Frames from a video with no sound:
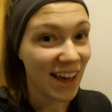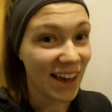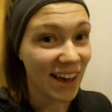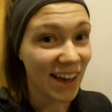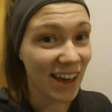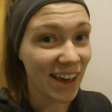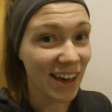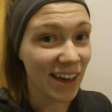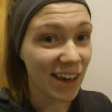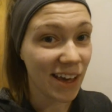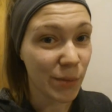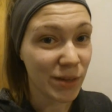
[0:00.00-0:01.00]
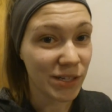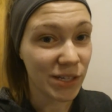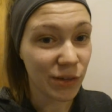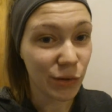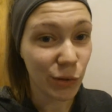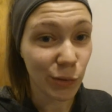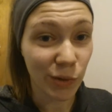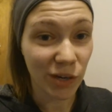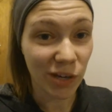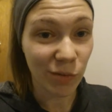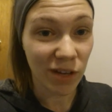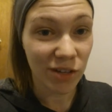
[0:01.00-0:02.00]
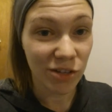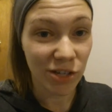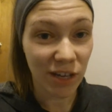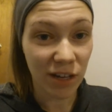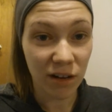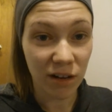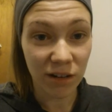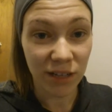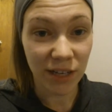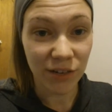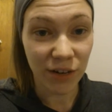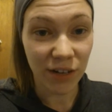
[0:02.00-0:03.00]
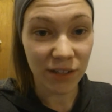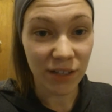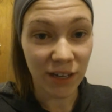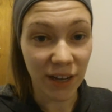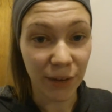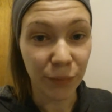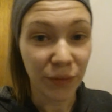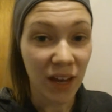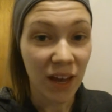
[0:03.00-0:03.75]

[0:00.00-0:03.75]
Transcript: Hey, coming to you pretty much all natural today.